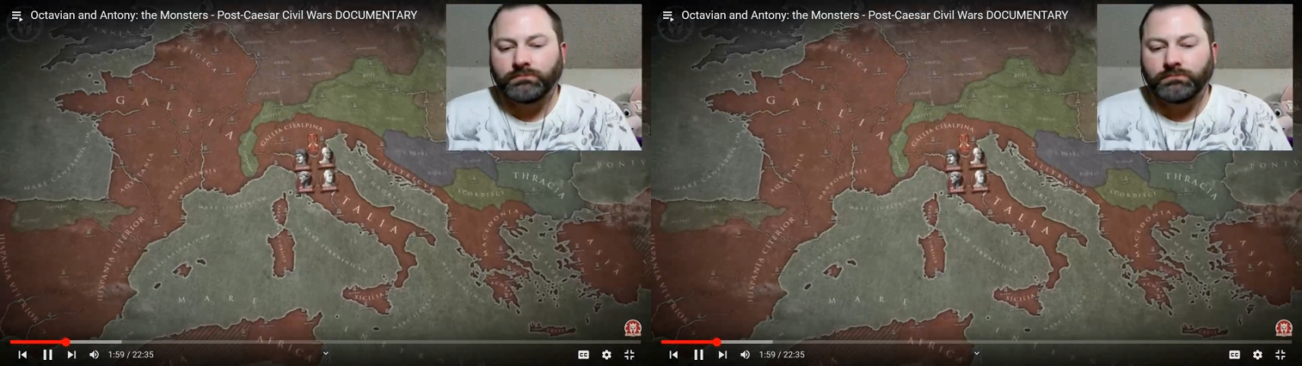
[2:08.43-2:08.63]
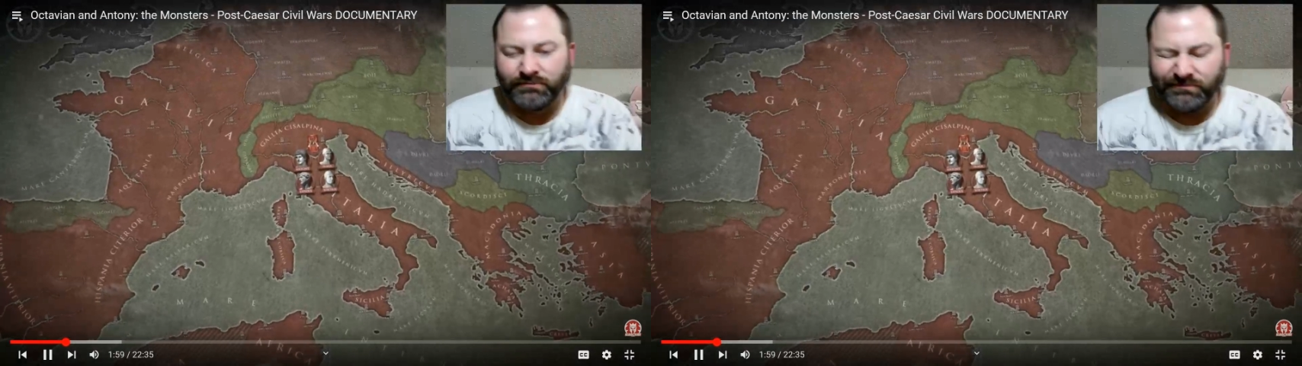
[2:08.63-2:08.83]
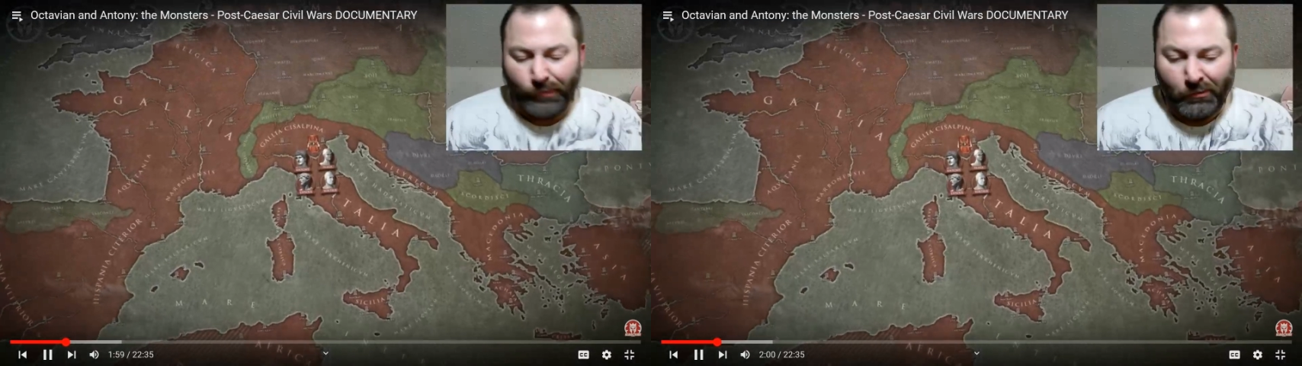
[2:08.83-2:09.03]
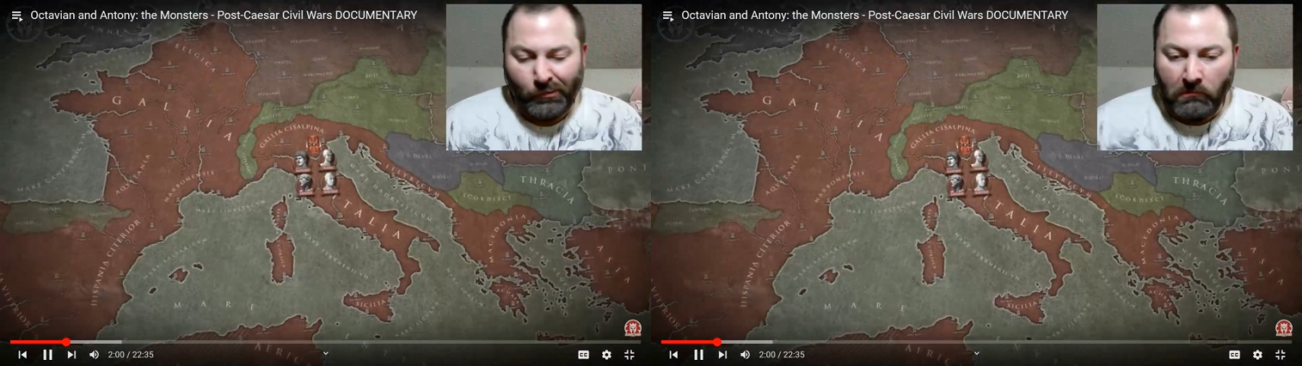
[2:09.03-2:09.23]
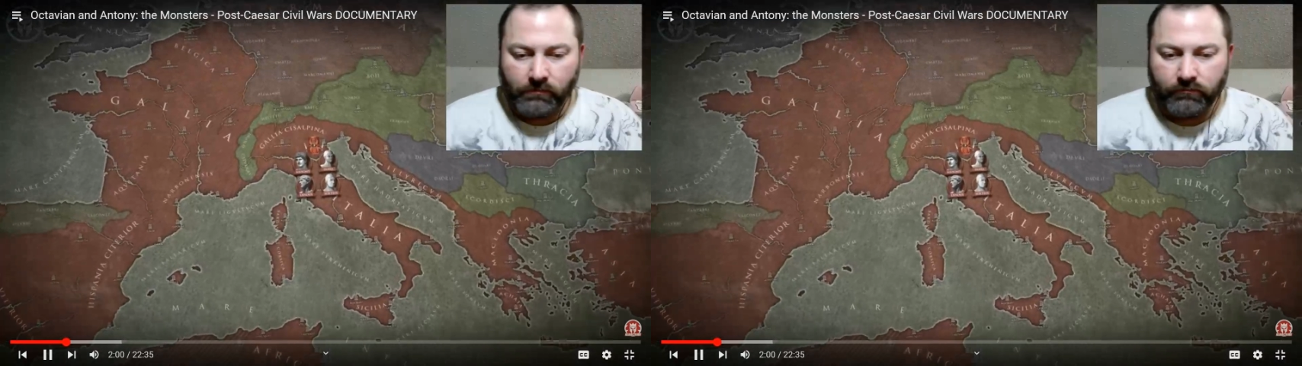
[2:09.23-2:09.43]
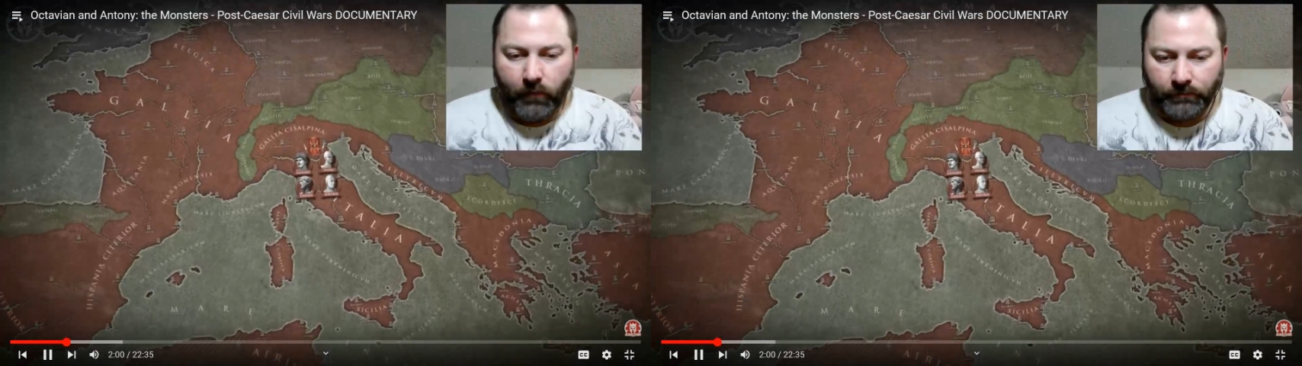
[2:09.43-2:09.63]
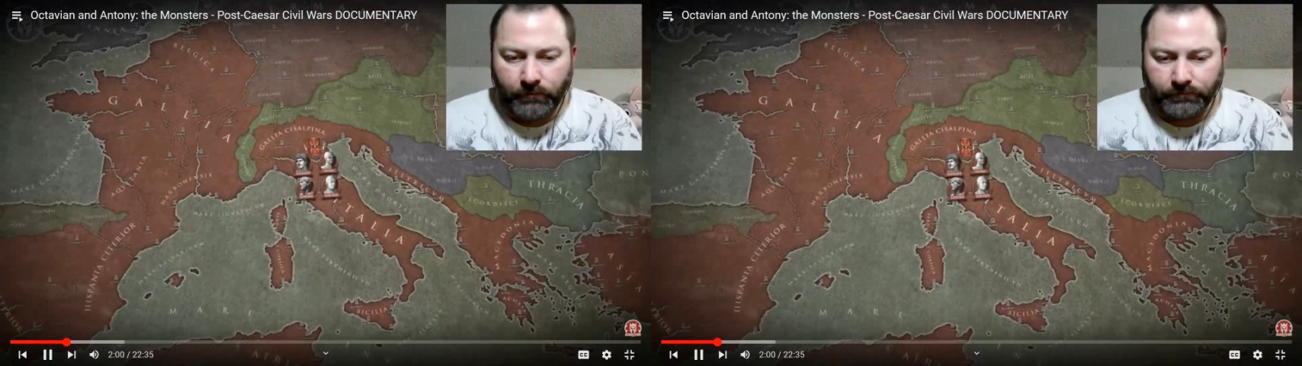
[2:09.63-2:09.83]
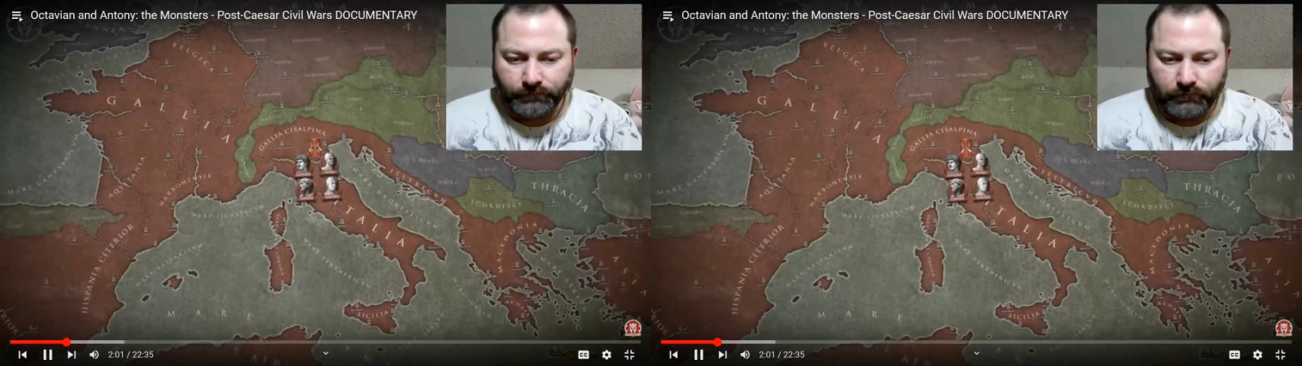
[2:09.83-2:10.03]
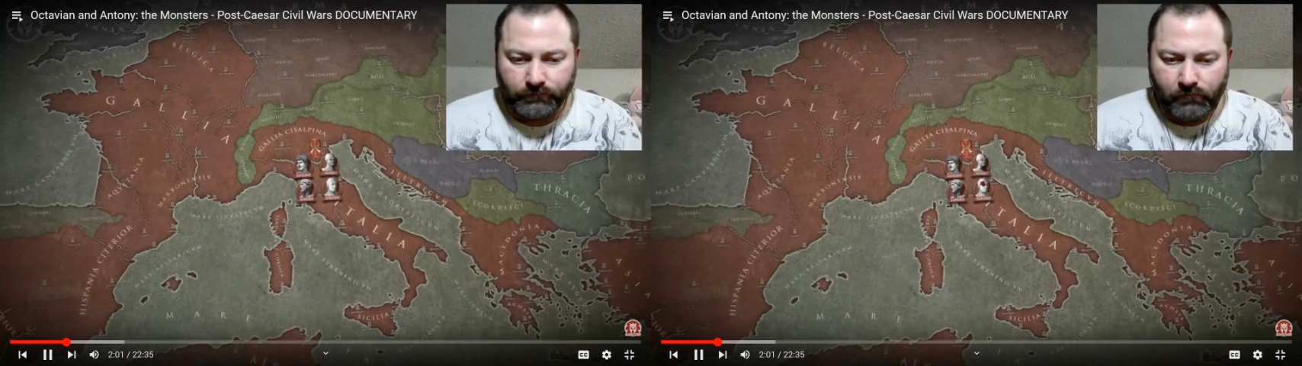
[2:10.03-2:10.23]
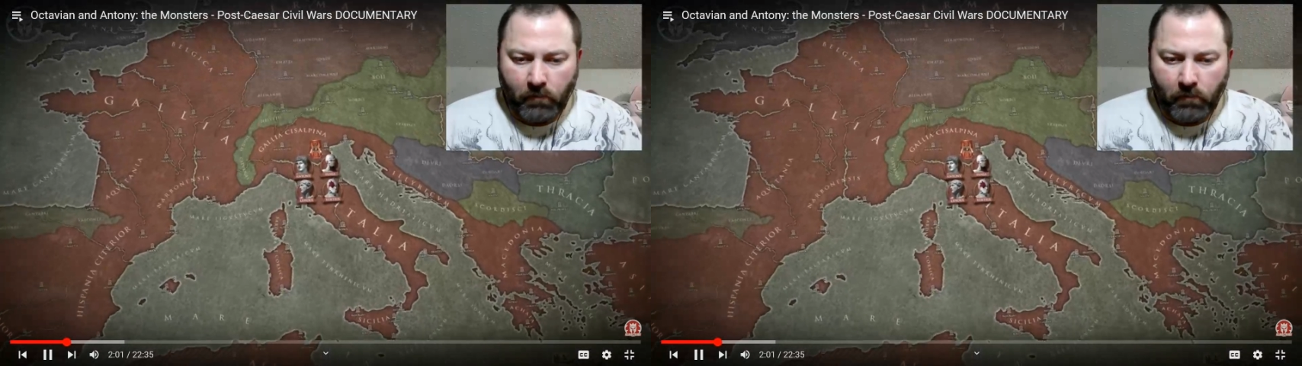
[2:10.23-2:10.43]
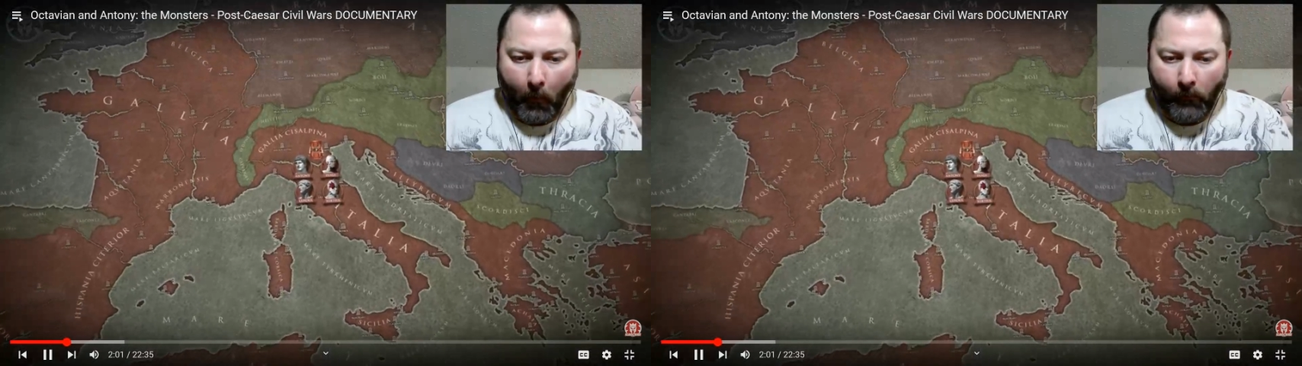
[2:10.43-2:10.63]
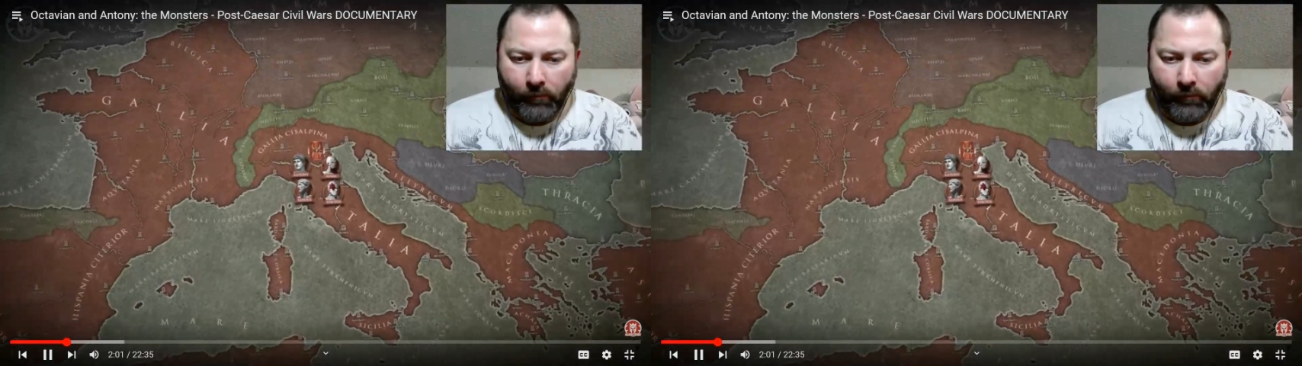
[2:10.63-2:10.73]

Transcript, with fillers: Pansa and Hirtius, had died,